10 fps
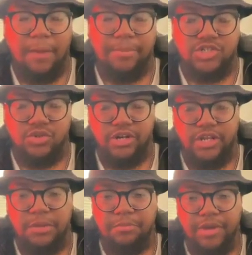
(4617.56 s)

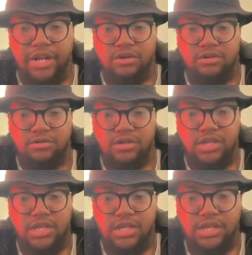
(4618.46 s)
opportunity, a better
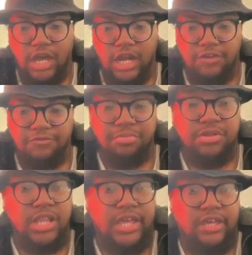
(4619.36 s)
kind of
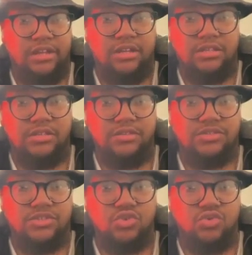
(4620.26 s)
plan
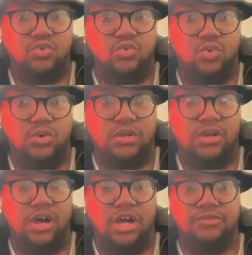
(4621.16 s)
to
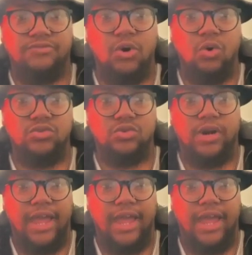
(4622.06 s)
unfold or